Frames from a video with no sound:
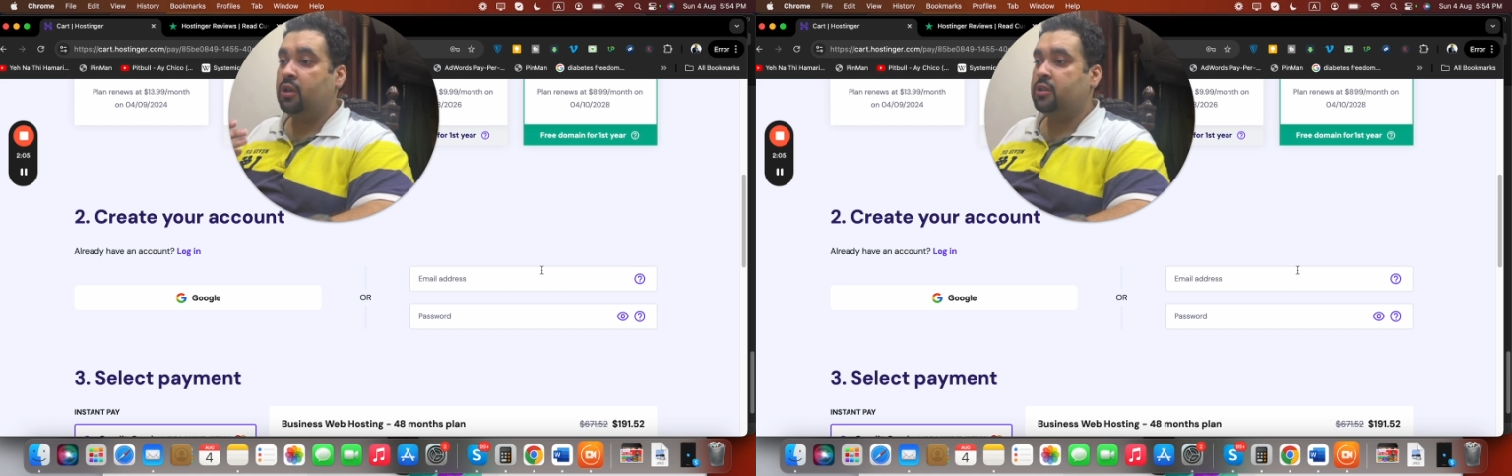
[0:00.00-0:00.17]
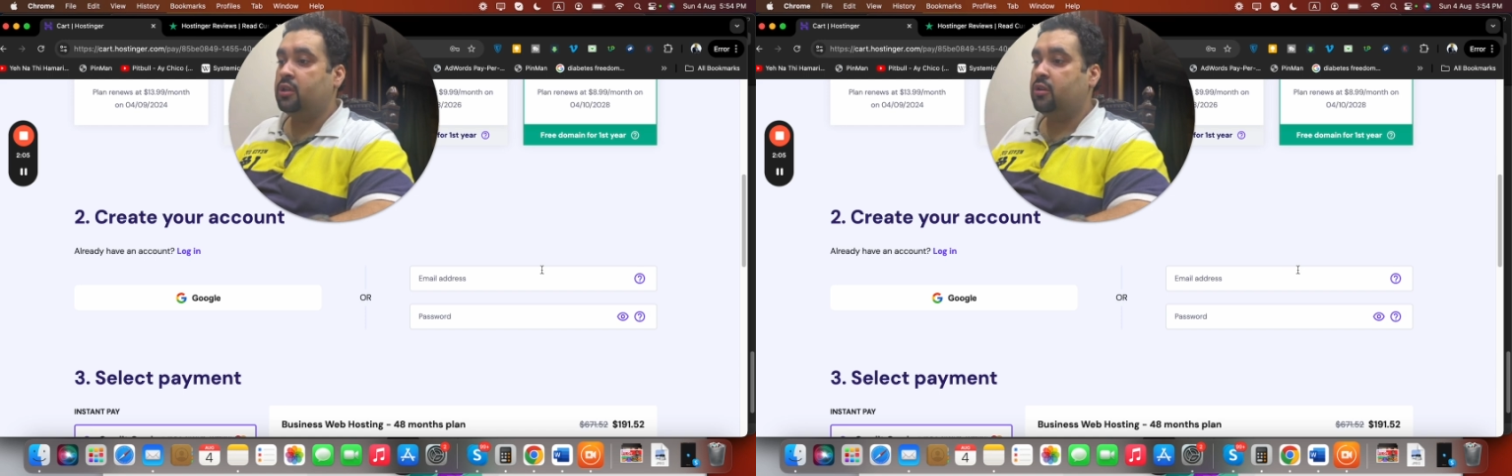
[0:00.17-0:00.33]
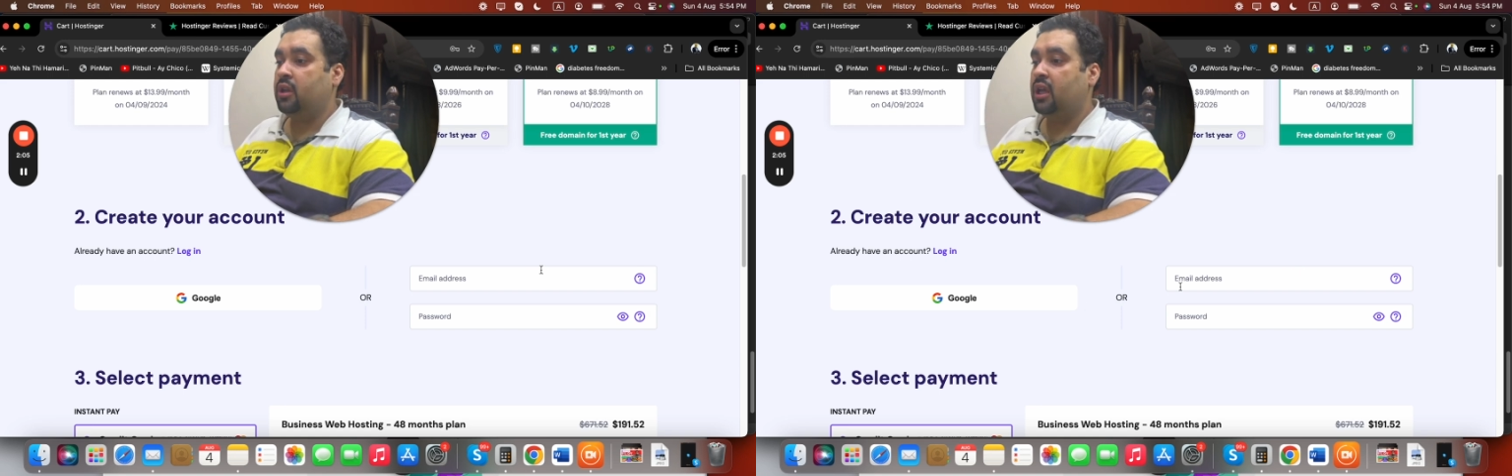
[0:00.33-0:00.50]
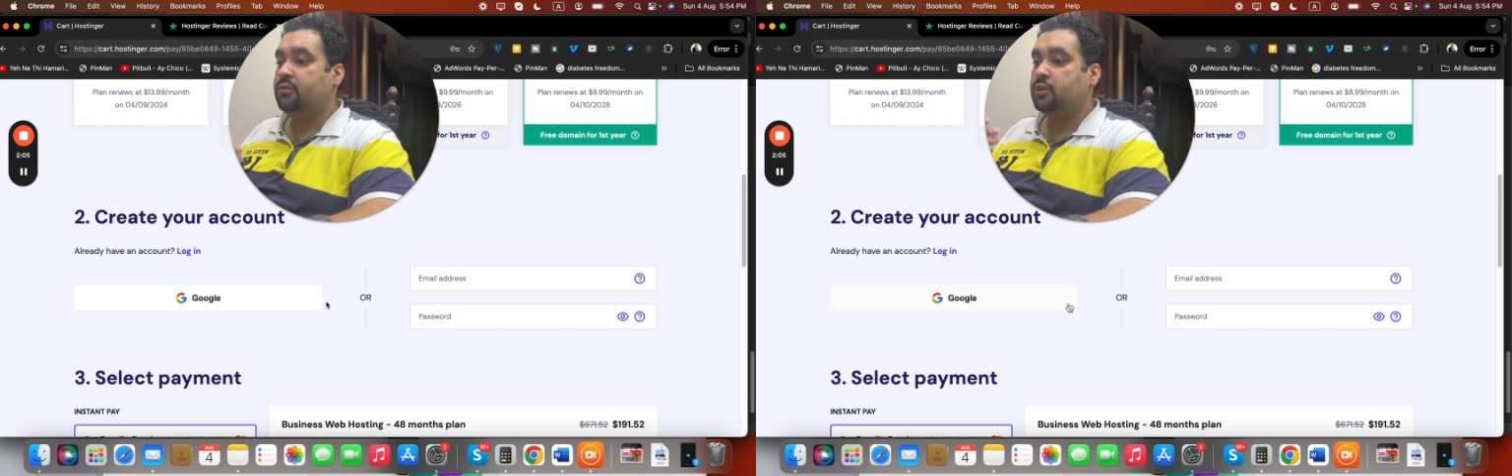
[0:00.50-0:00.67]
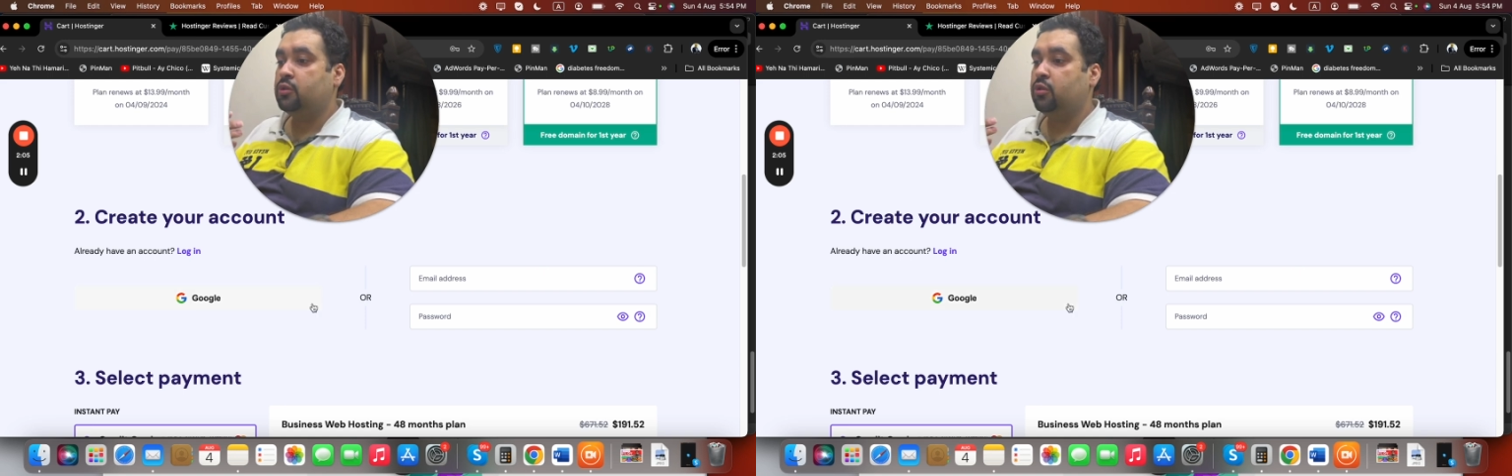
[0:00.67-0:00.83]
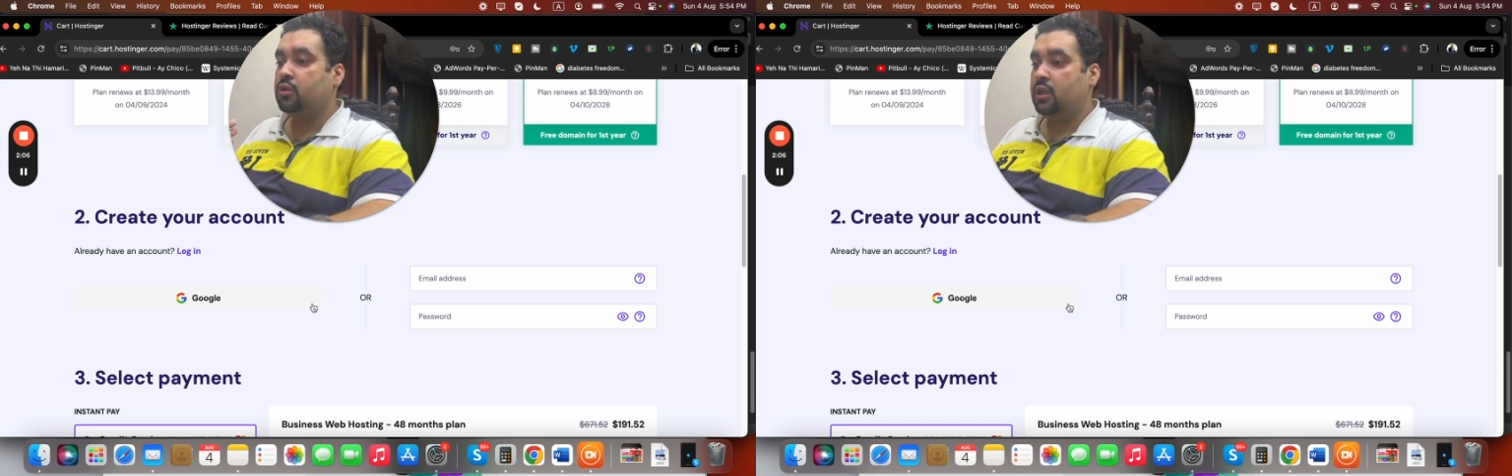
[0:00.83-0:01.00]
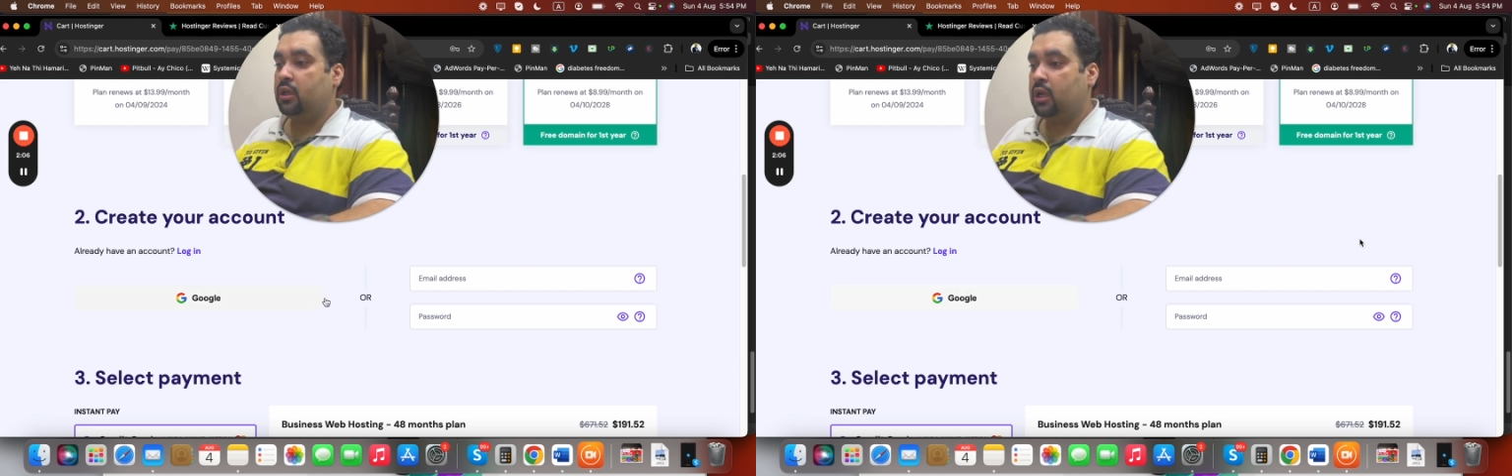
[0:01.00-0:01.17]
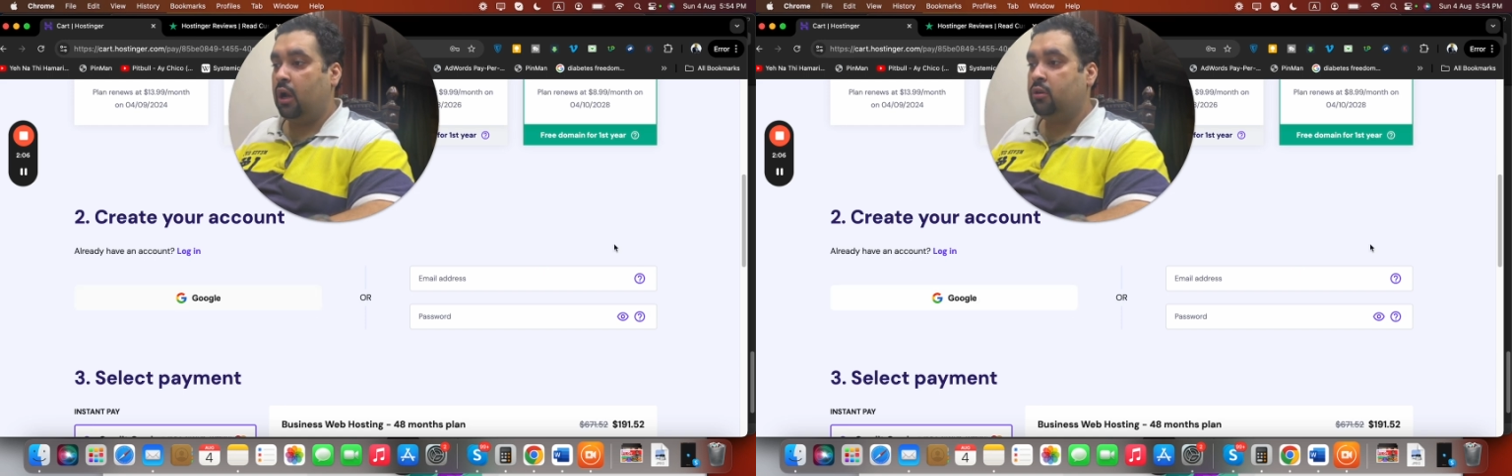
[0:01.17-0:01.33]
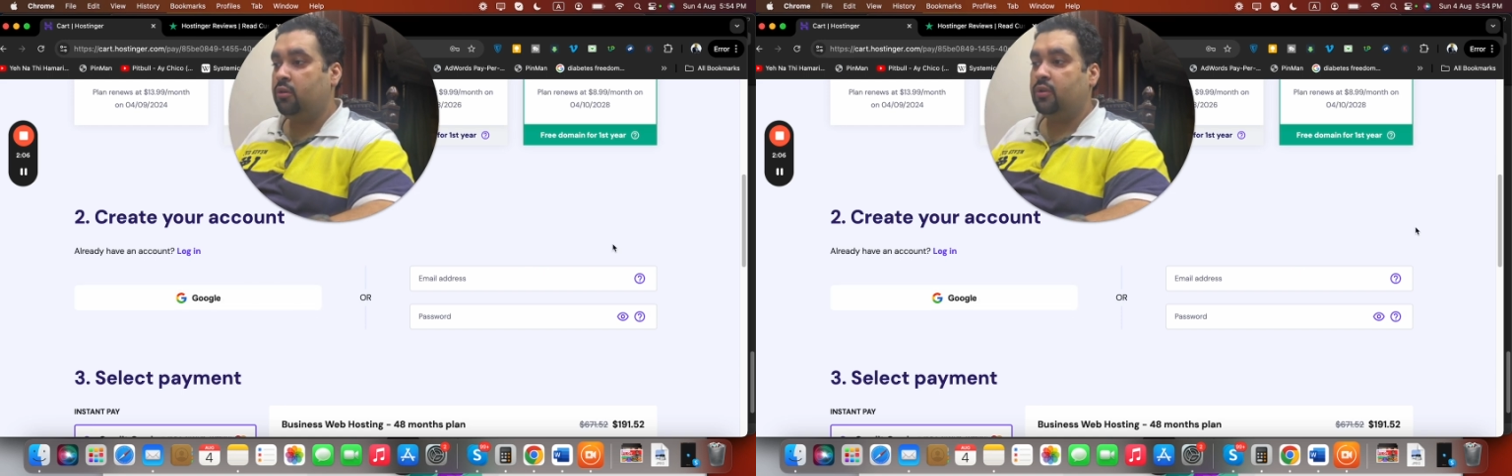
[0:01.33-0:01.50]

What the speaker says: synchronize with the Google account.